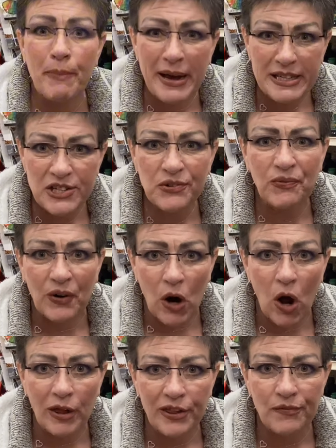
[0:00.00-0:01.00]
best for
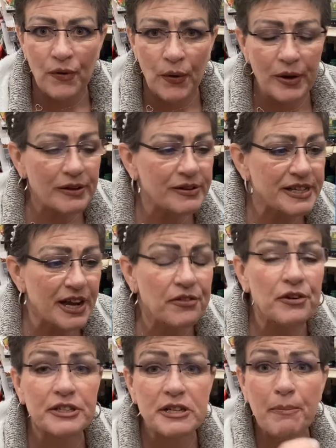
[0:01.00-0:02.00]
olive oil is
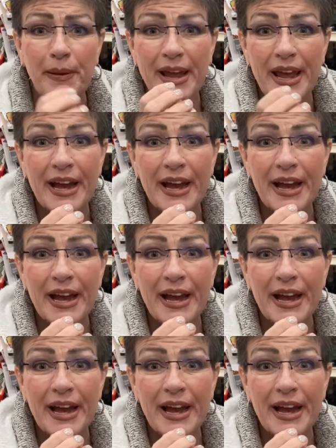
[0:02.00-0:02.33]
either to be